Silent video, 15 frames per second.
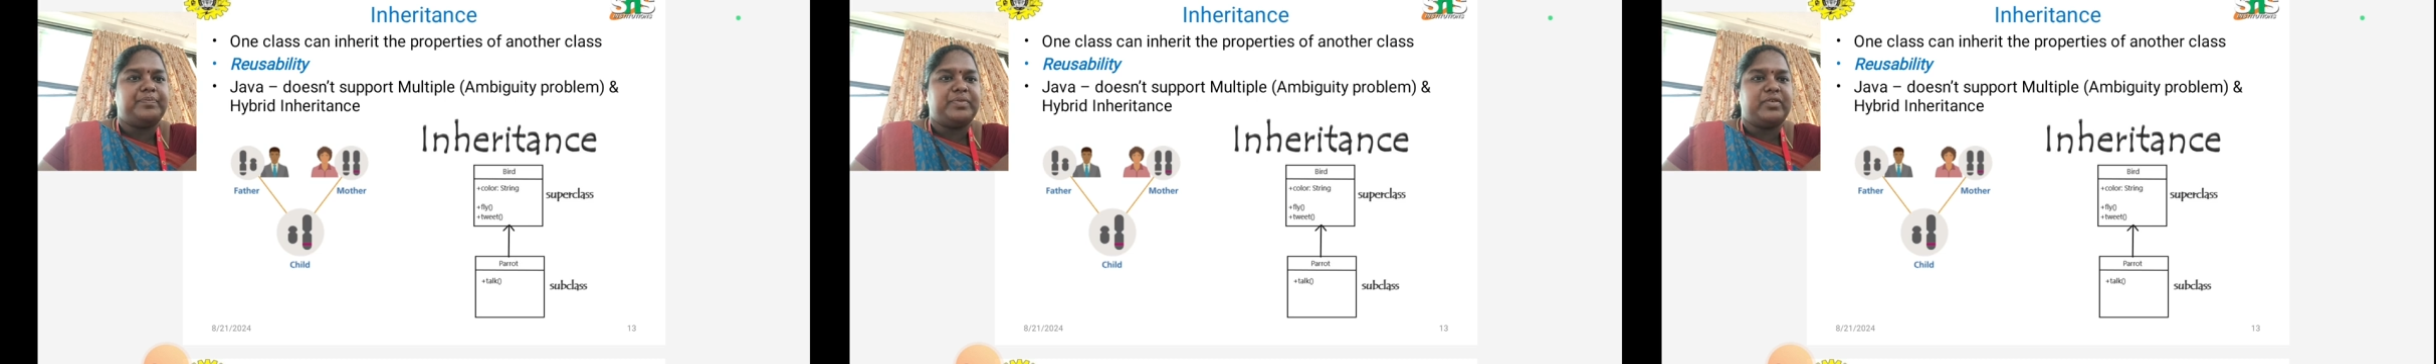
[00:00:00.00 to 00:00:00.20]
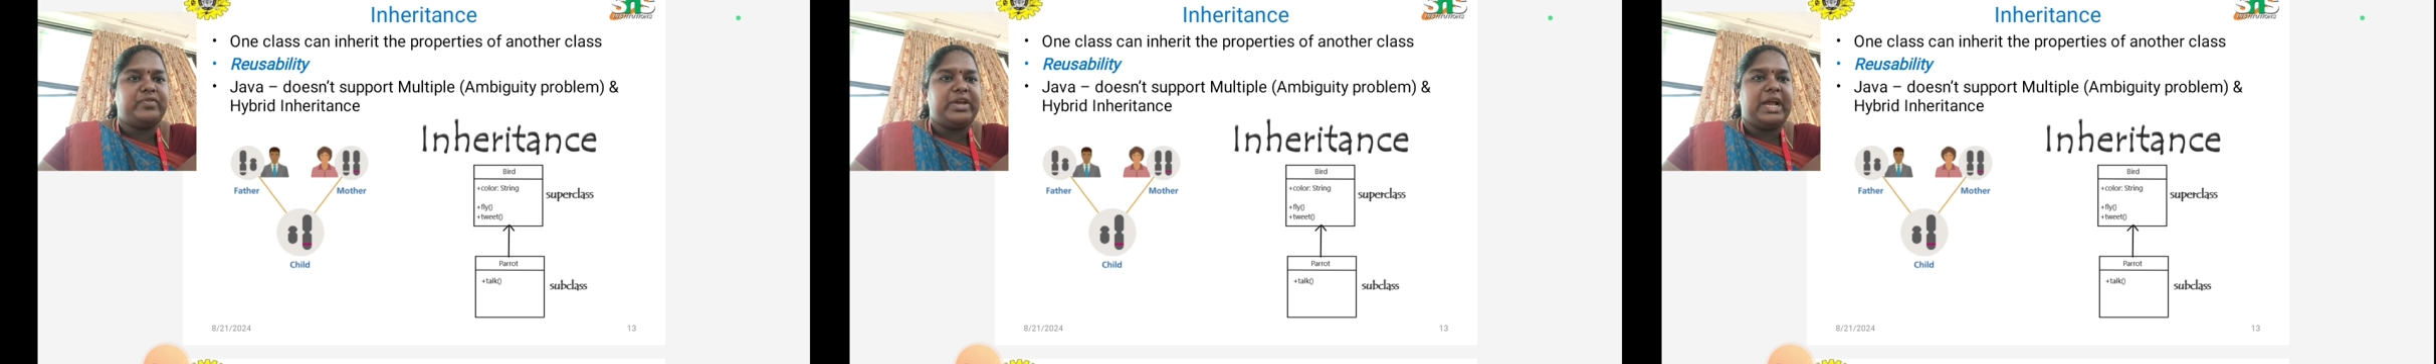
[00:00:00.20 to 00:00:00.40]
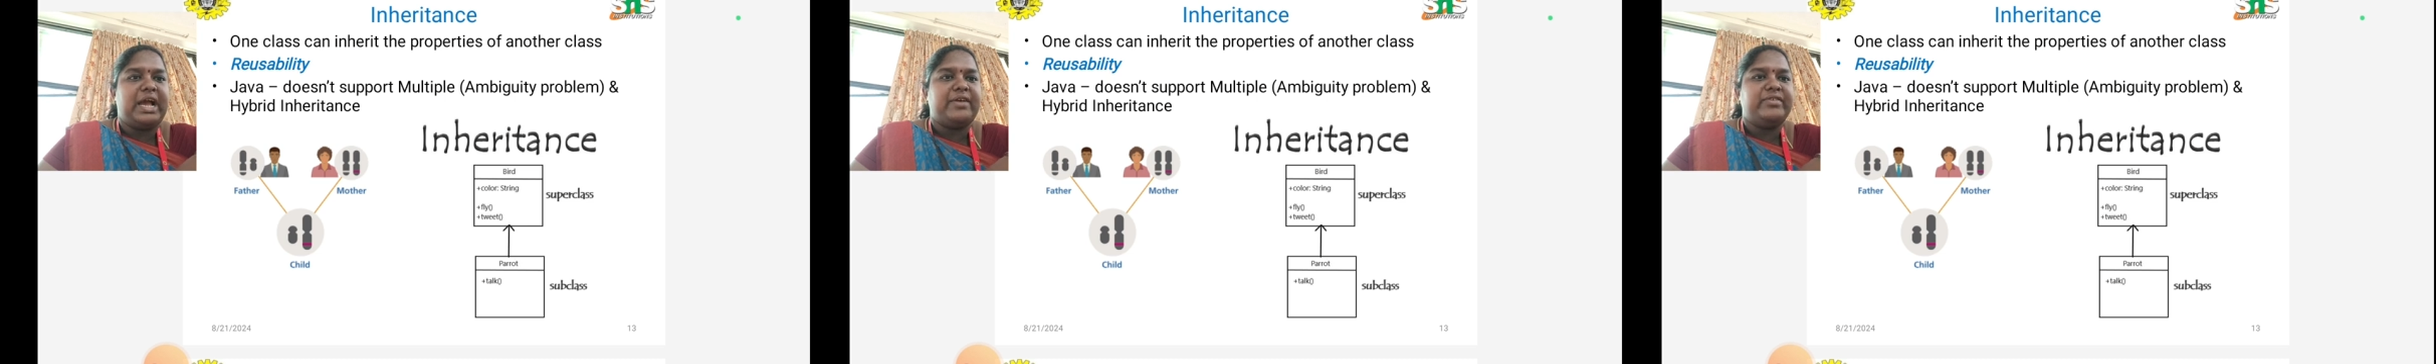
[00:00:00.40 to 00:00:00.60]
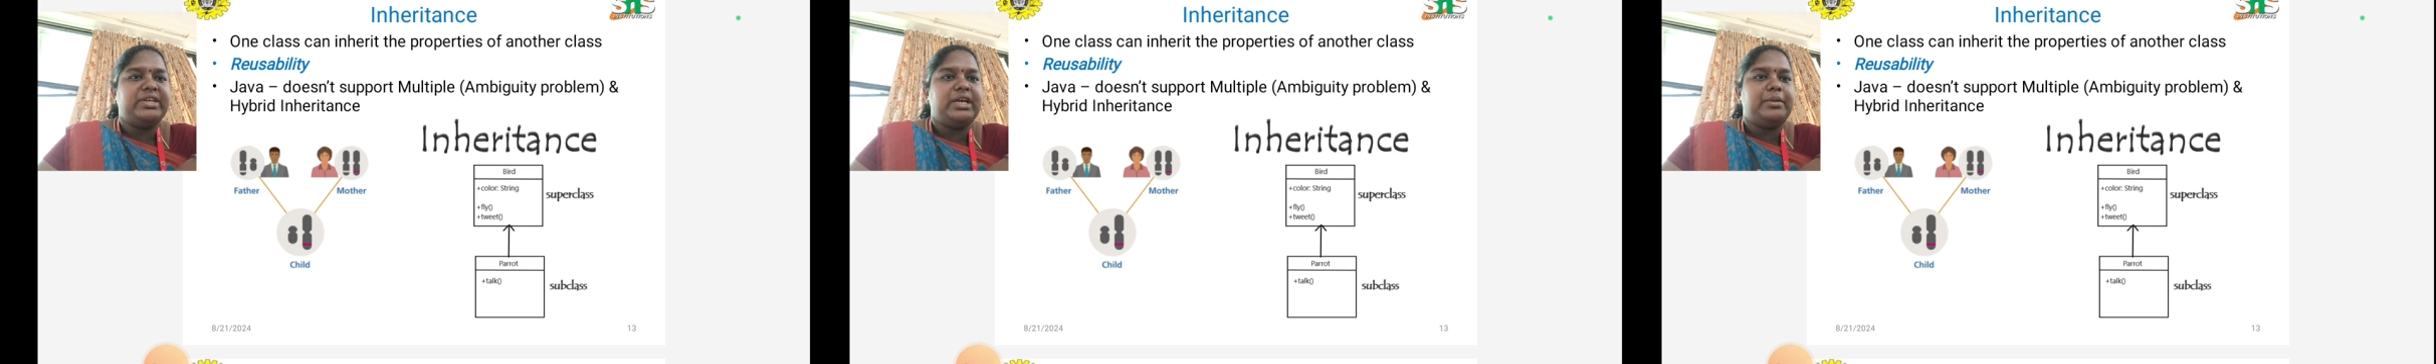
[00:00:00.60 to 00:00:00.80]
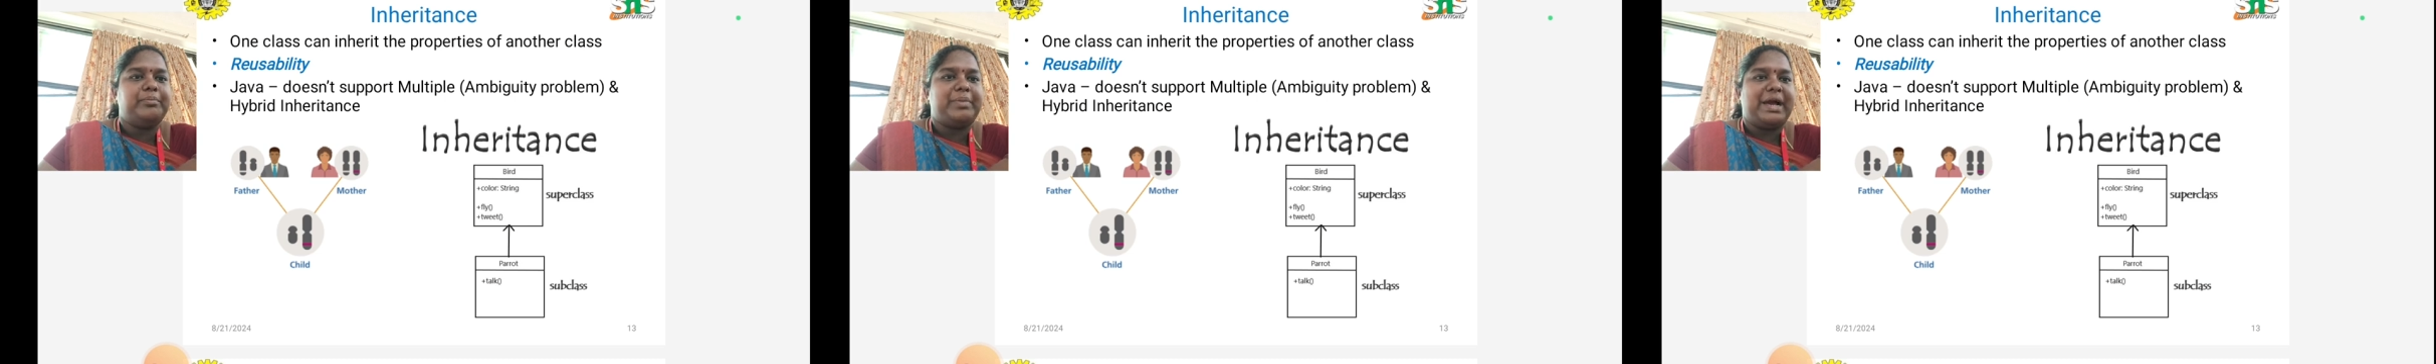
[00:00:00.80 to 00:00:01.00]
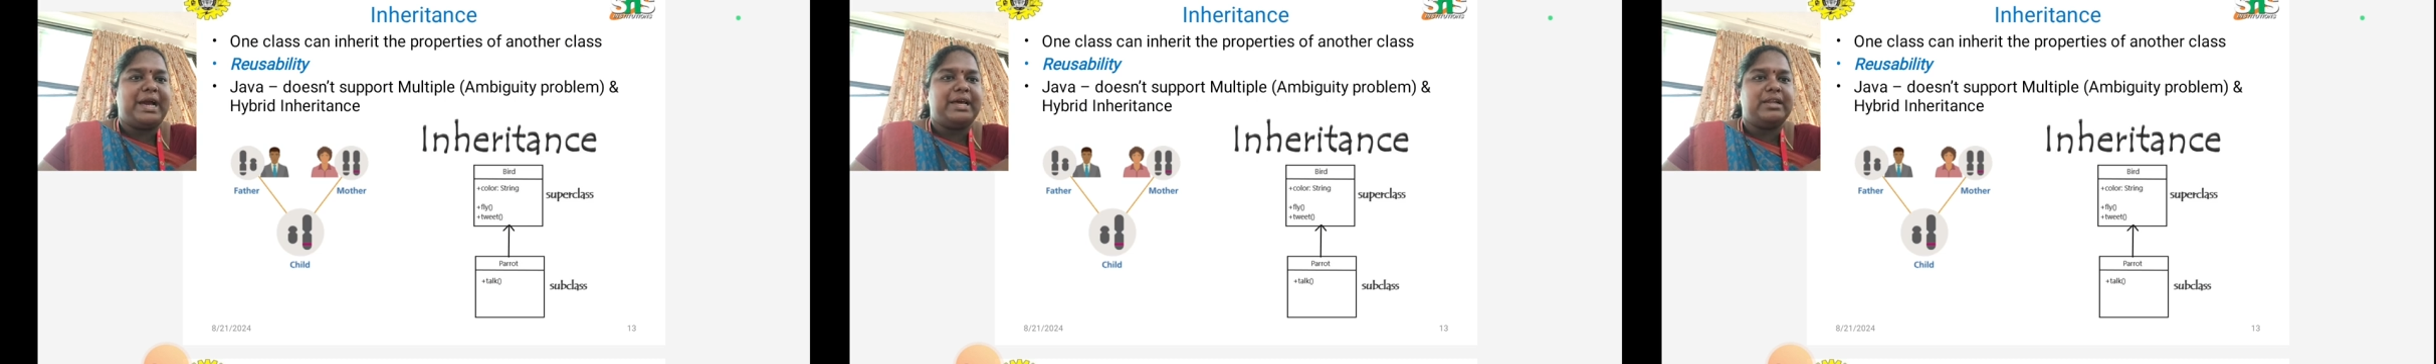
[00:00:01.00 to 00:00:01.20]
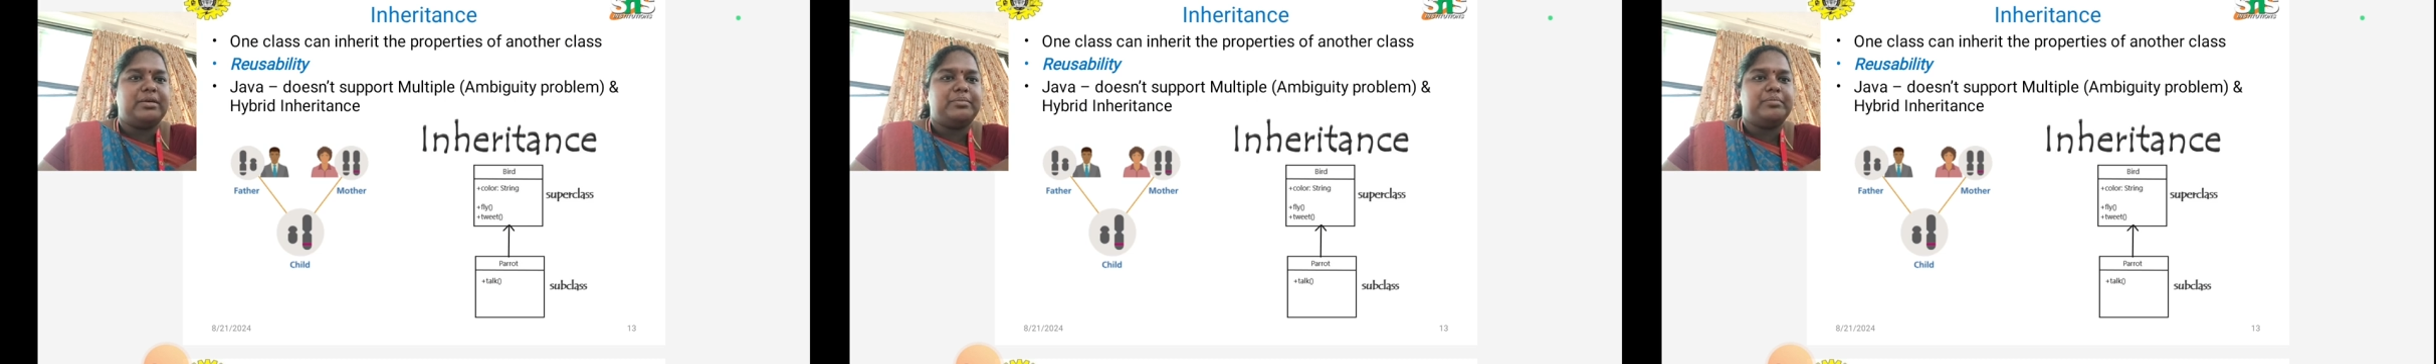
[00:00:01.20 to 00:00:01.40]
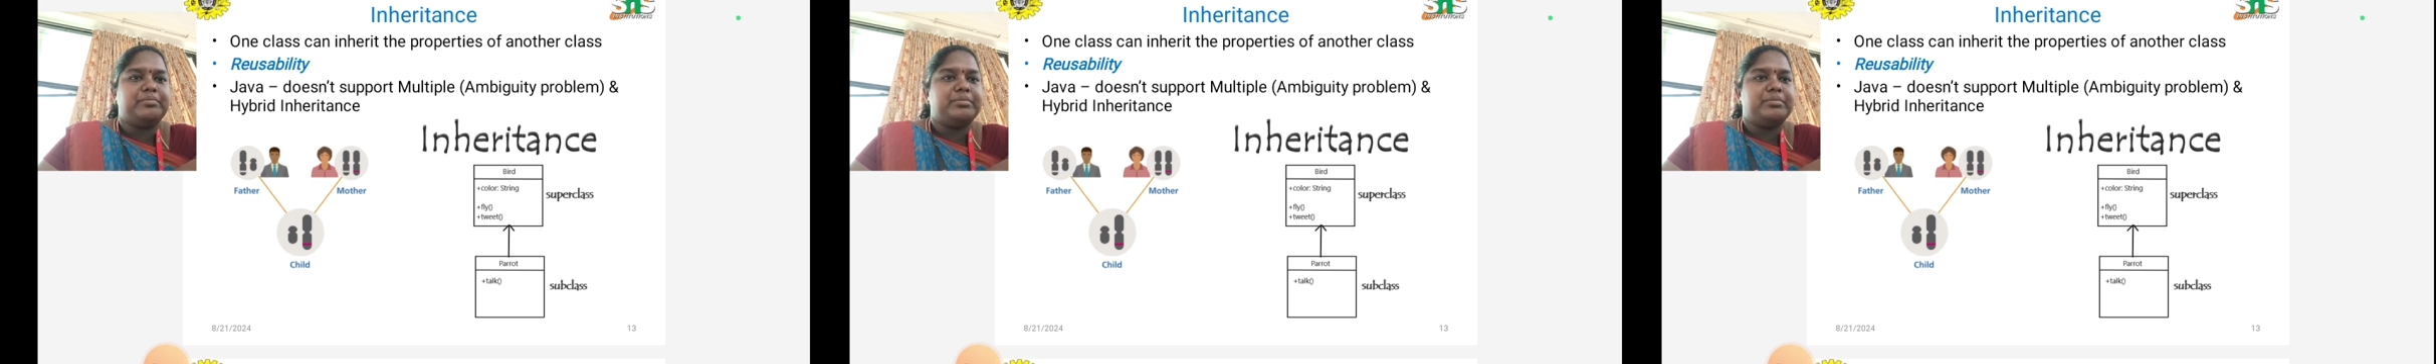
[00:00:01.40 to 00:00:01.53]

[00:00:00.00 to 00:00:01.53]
if you are having a